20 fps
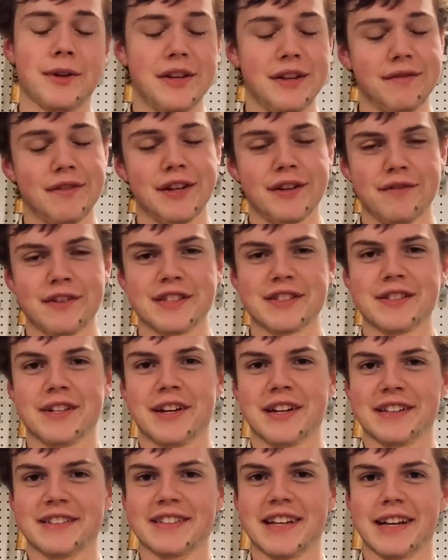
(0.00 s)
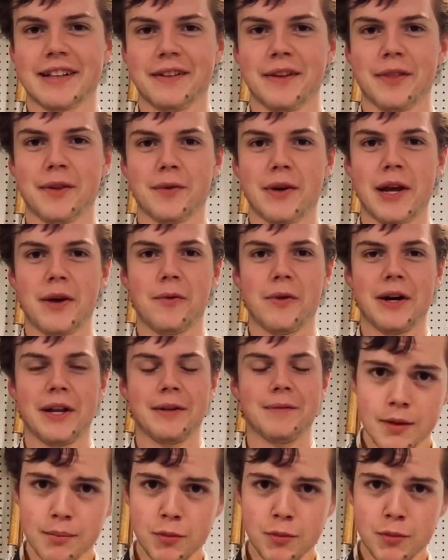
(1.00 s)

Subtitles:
even if it's not exactly the right one.